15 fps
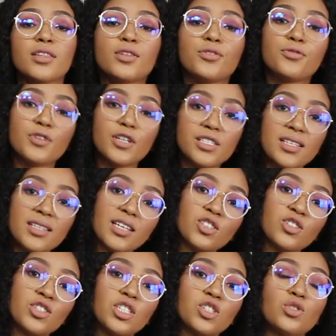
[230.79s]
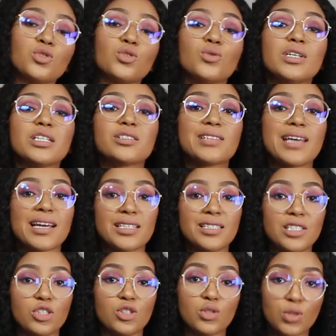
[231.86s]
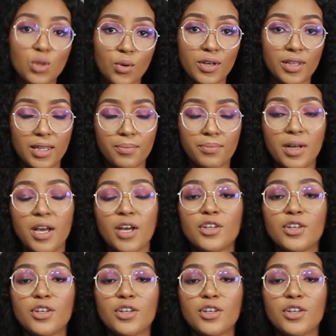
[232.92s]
the first thing that you need to do is to actually soak them.